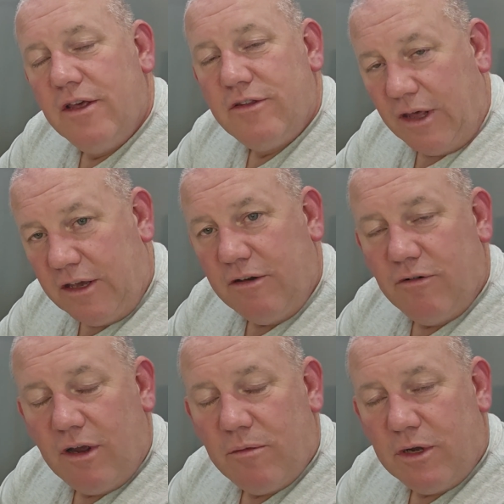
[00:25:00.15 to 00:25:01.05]
Thank you
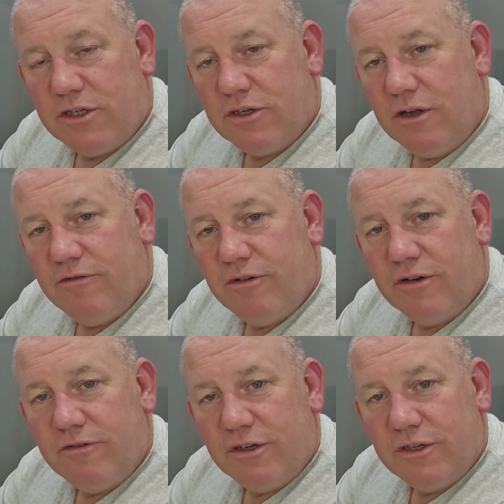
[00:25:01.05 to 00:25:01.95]
very much all
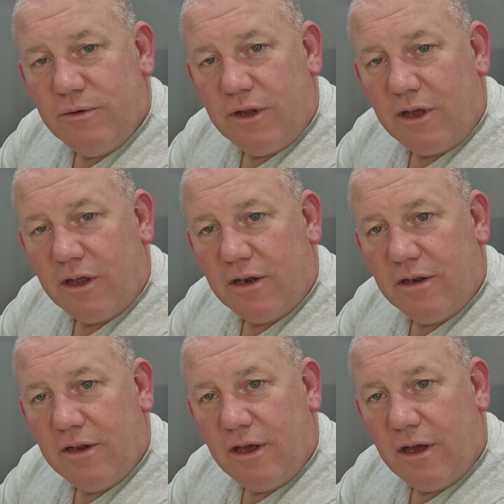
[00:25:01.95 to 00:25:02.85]
for tuning
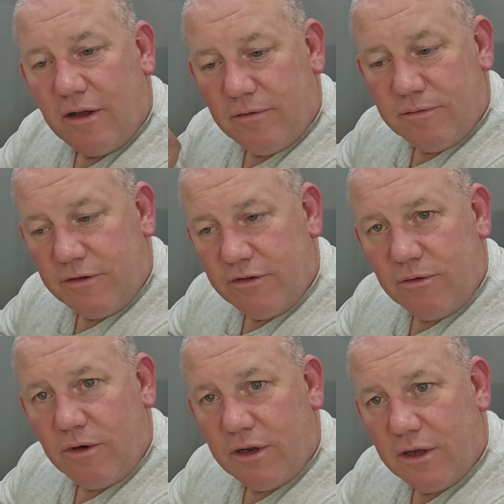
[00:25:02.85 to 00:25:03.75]
in. If you
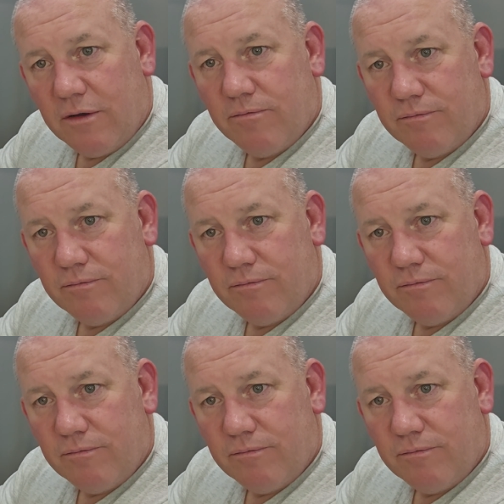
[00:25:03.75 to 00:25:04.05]
want to